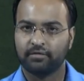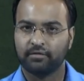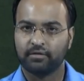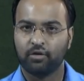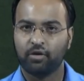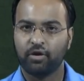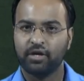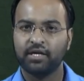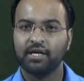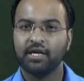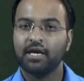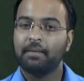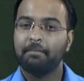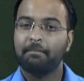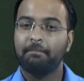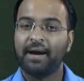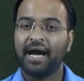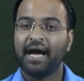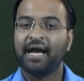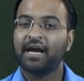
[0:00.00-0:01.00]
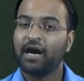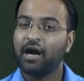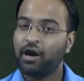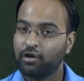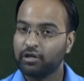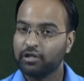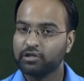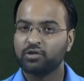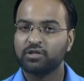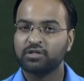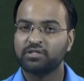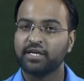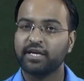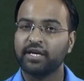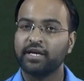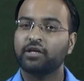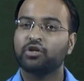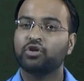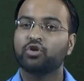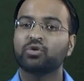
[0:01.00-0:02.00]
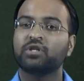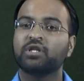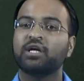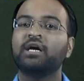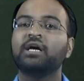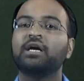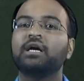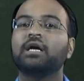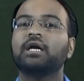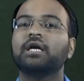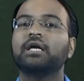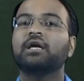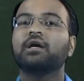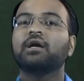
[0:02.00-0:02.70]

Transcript: Got it? Bank are also saying to the